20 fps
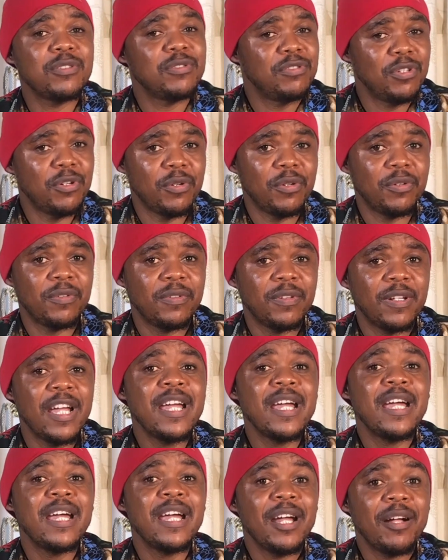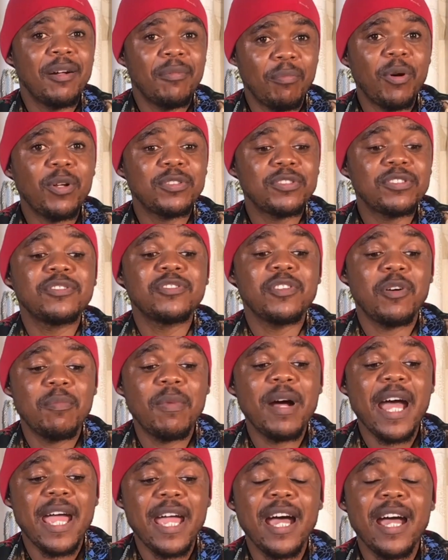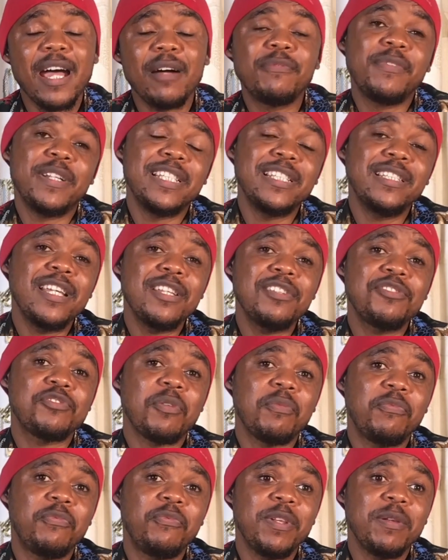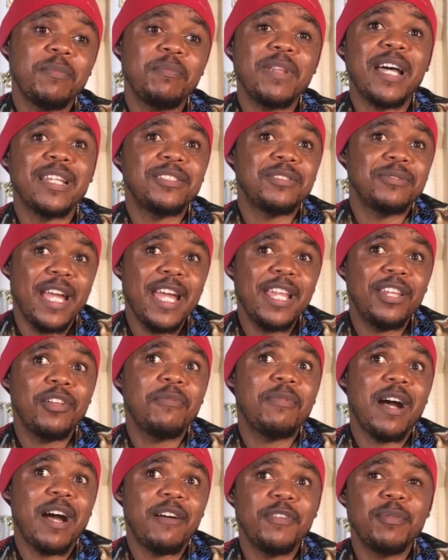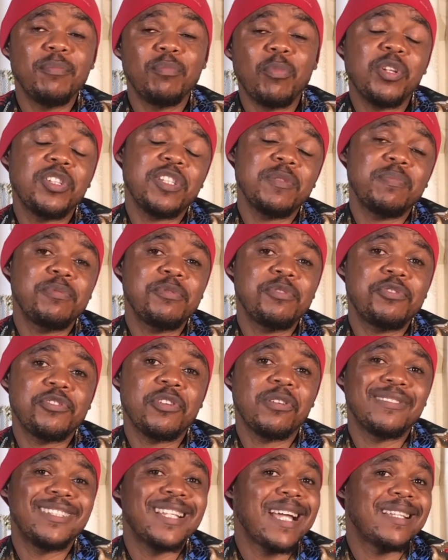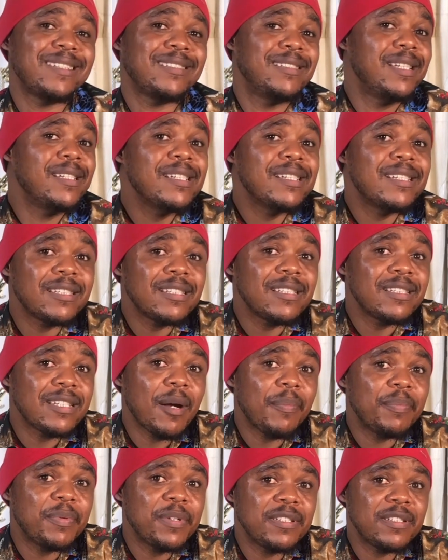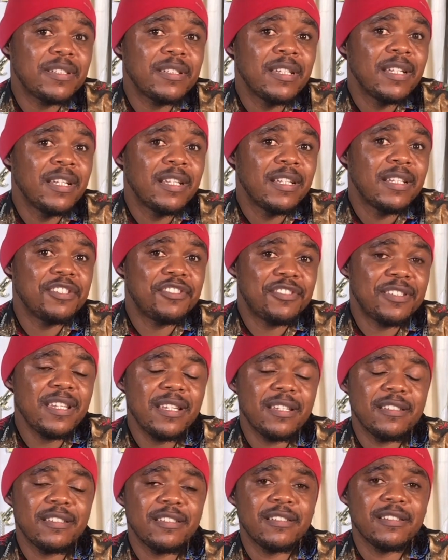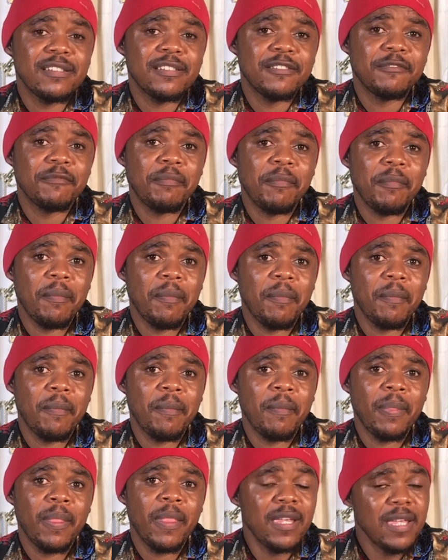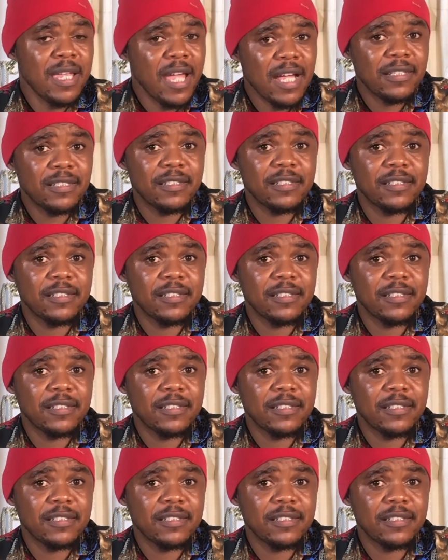No. But I have edited some film that you end up having multiple shots that didn't interpret the scenes. Yes.